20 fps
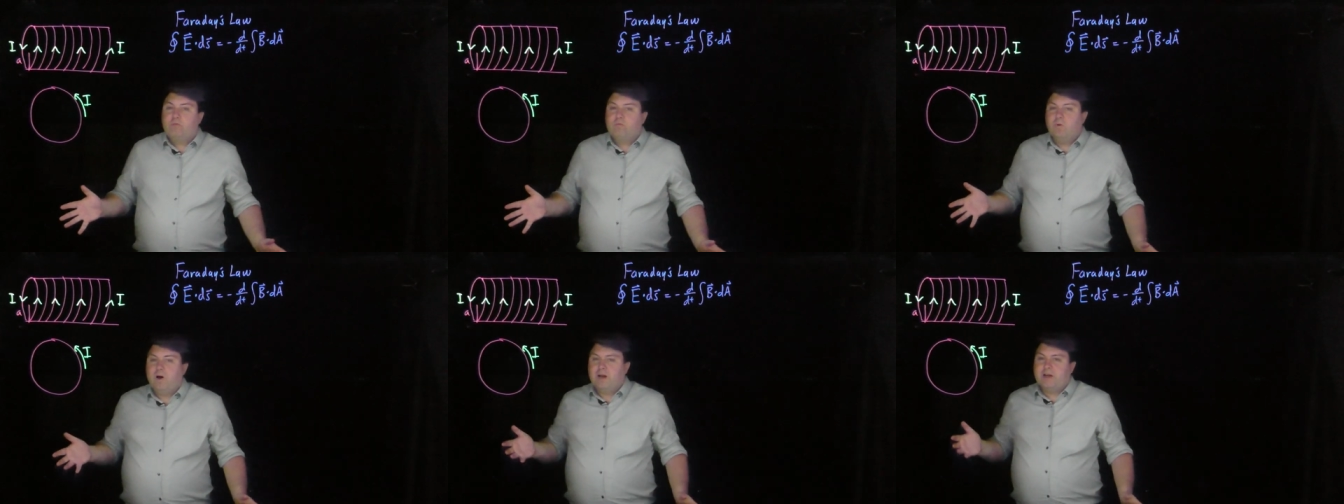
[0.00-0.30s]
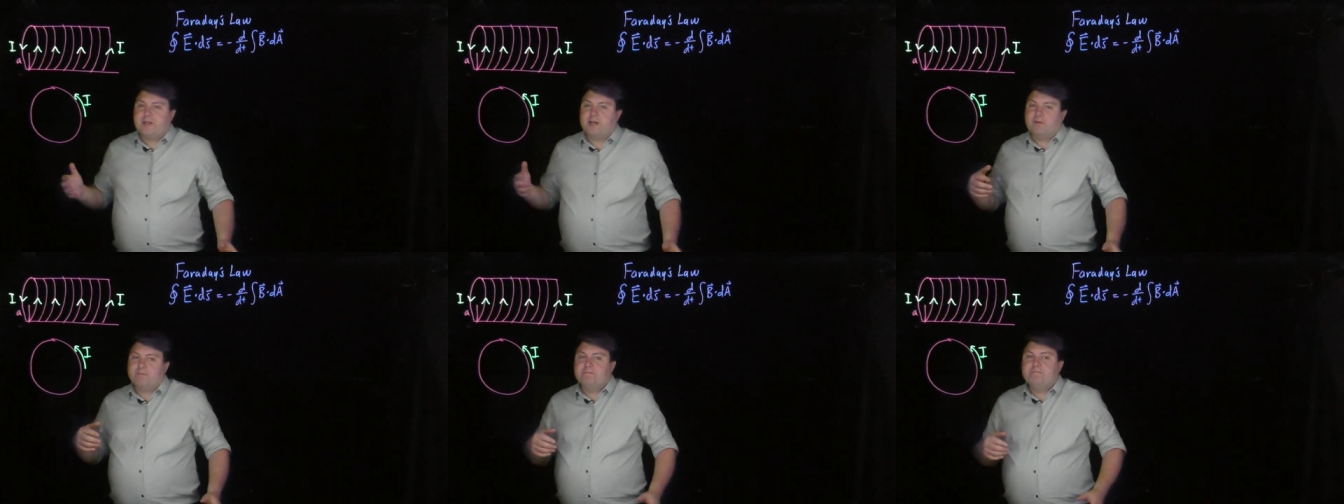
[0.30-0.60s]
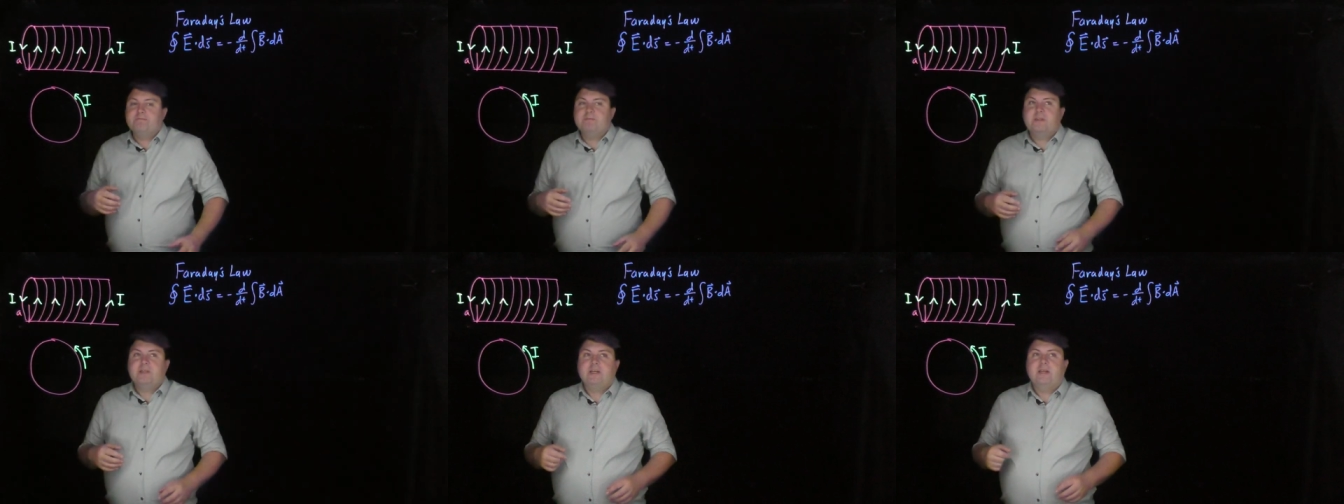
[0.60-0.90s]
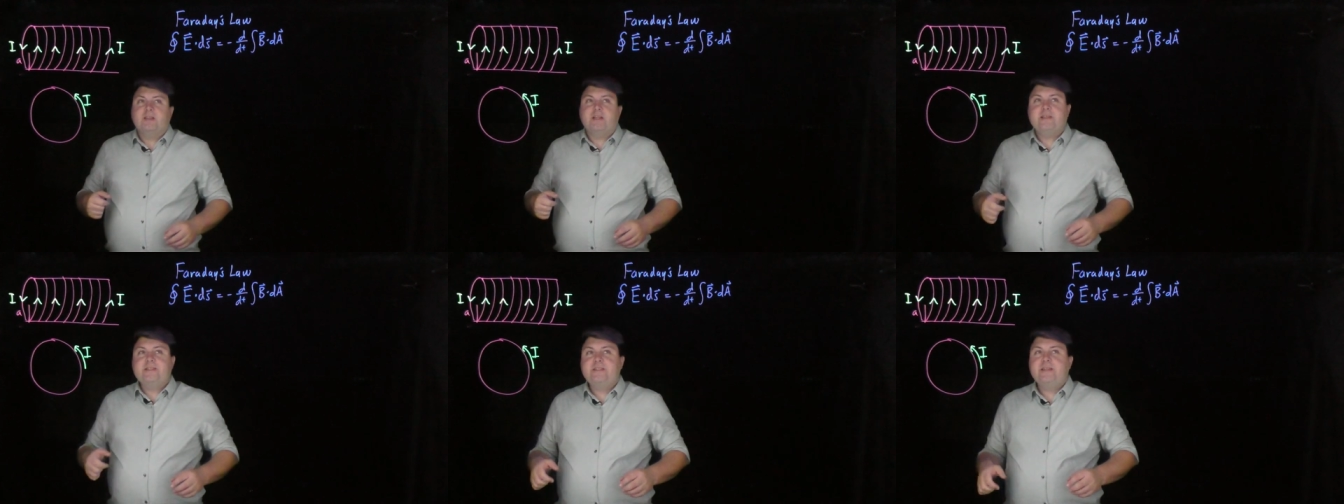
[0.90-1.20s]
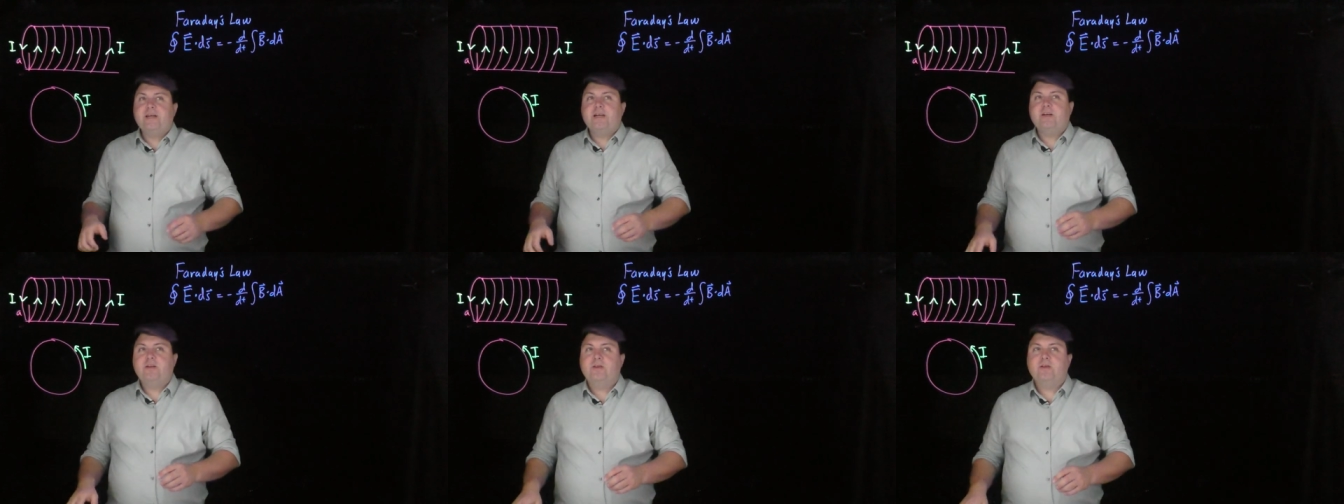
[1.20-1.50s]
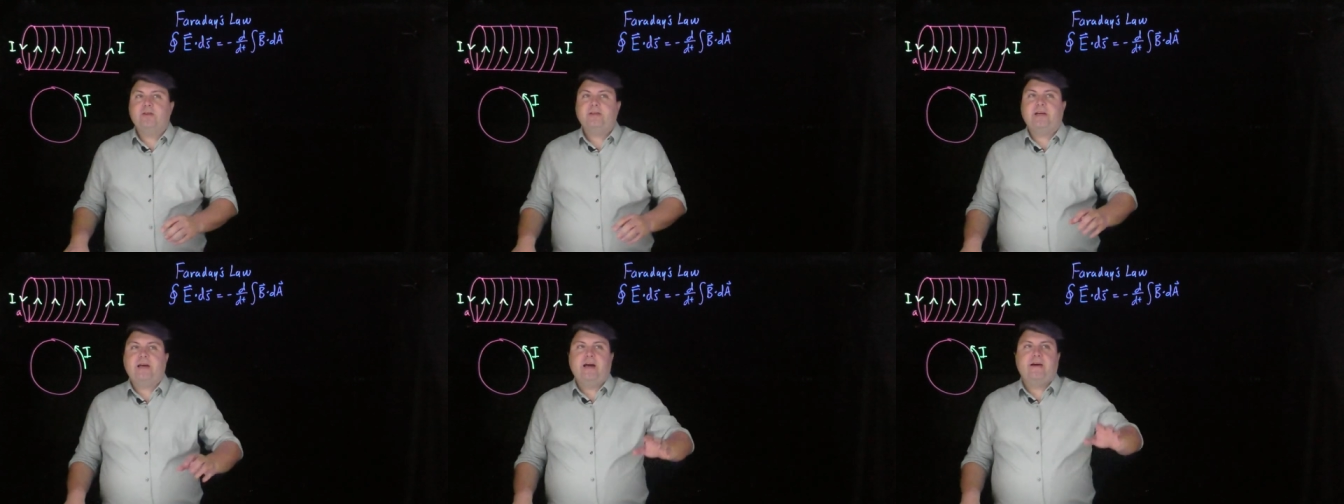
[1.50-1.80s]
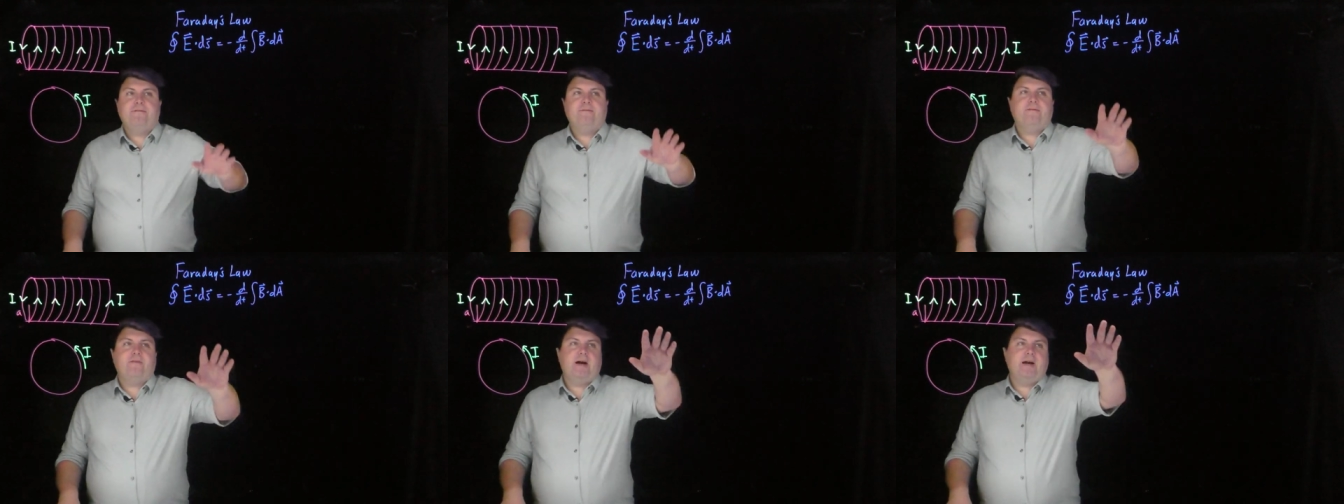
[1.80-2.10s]
Welcome. Let's take a look at
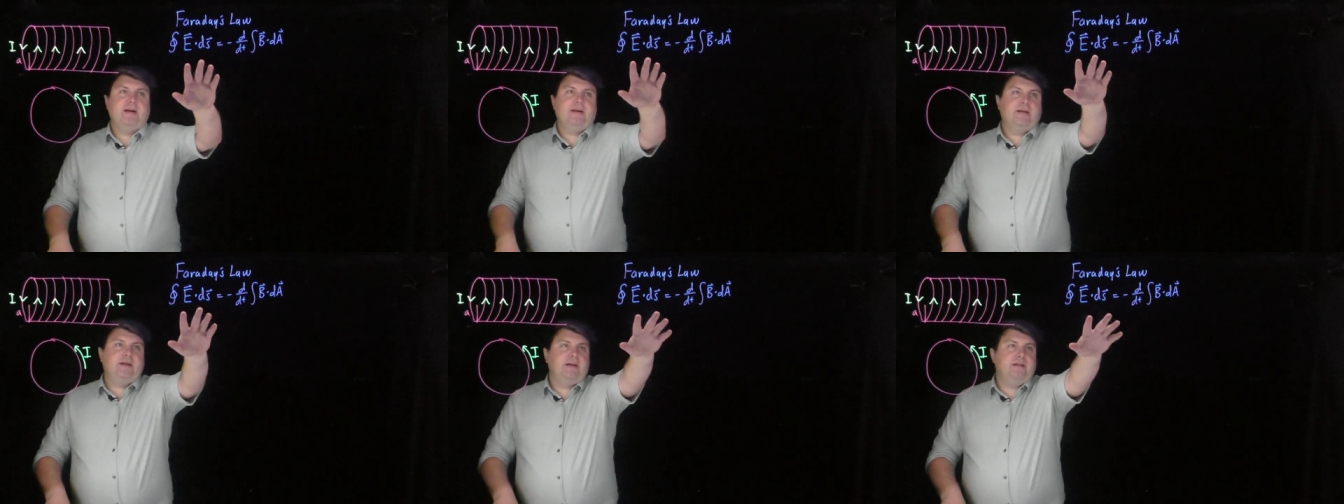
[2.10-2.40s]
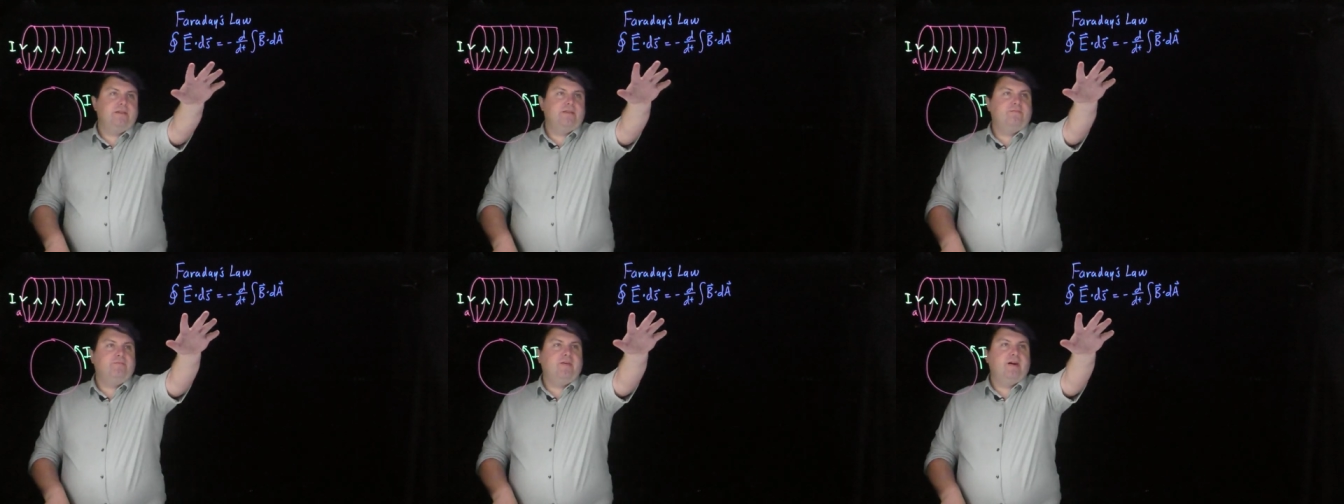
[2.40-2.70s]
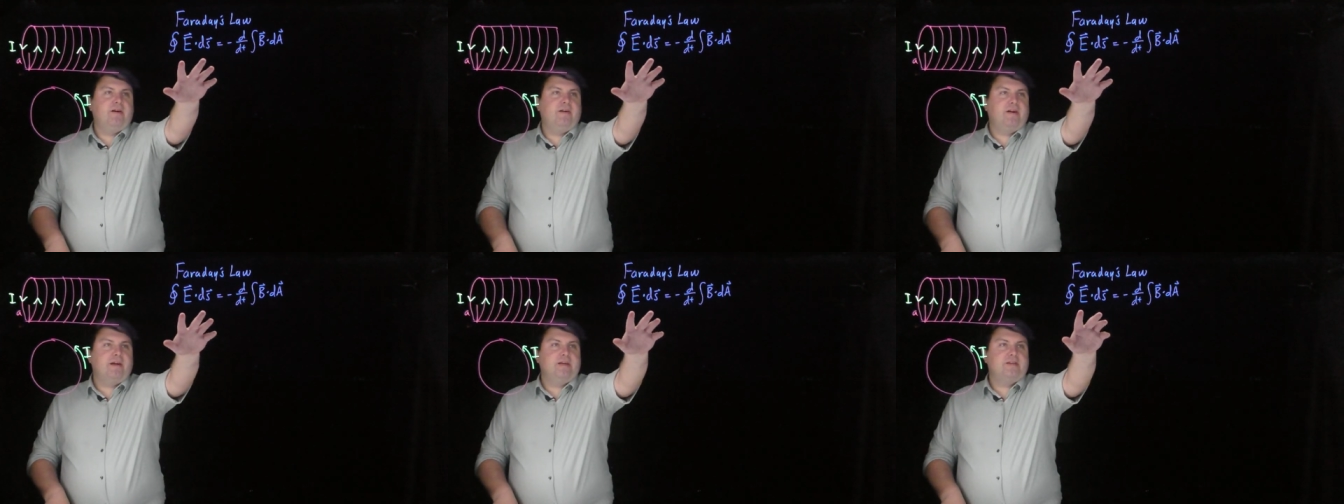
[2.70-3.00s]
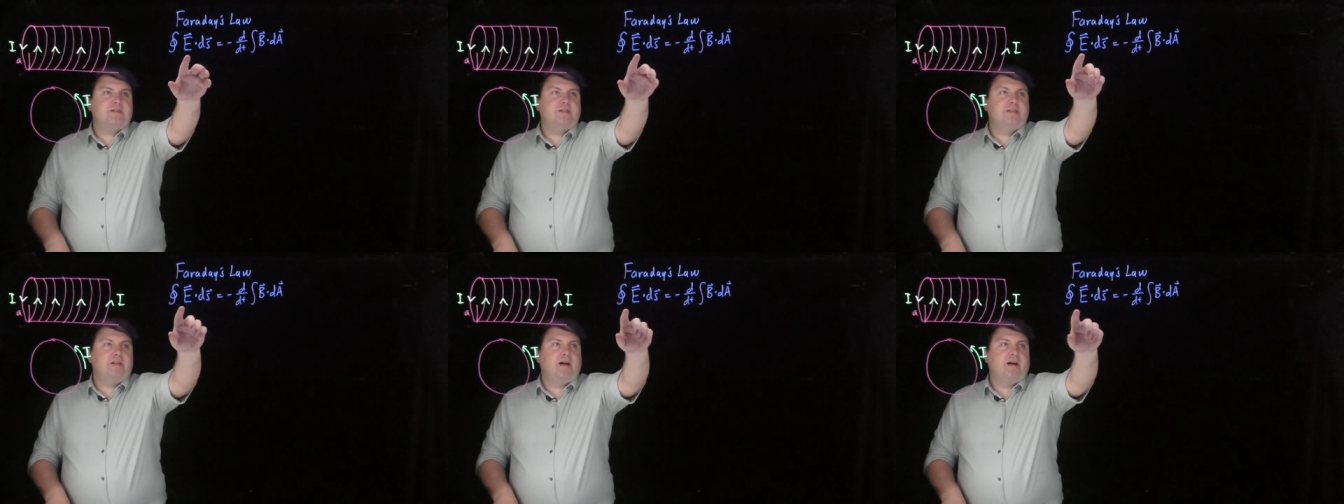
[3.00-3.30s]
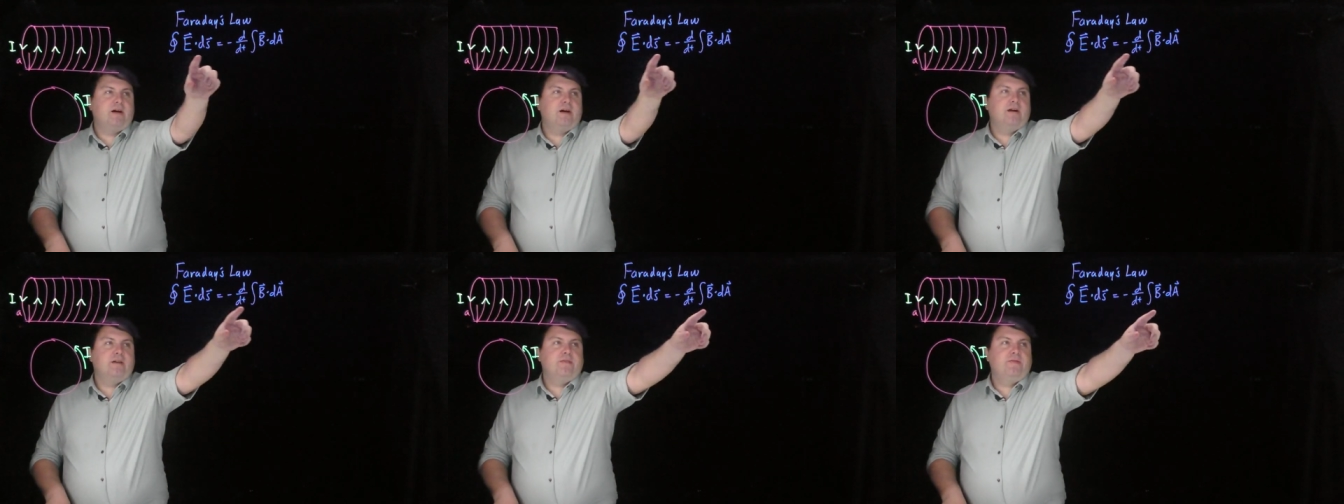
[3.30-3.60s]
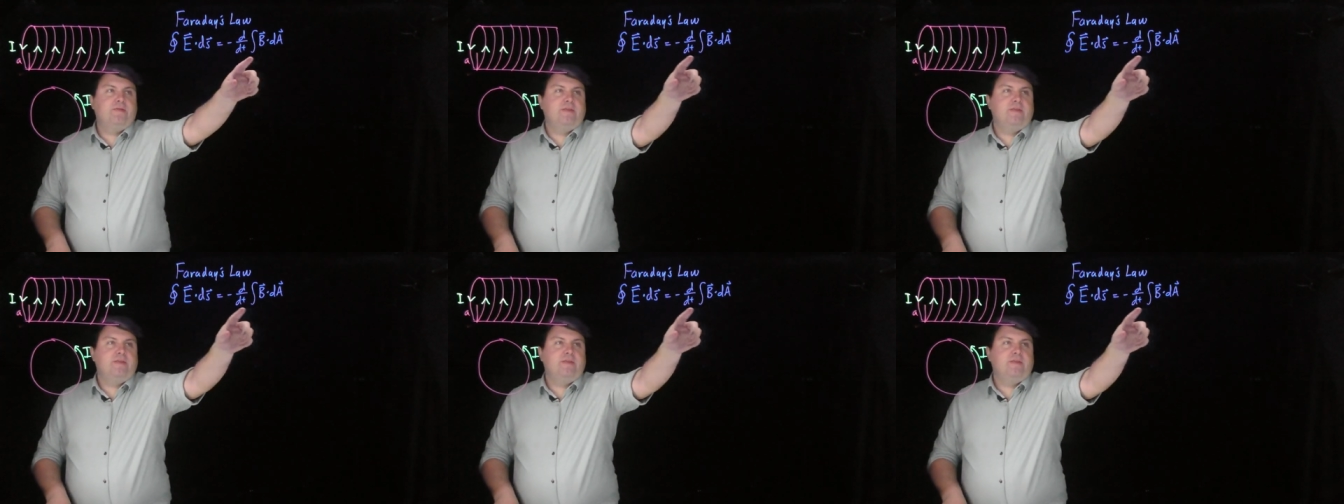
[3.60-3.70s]
finding Faraday's law,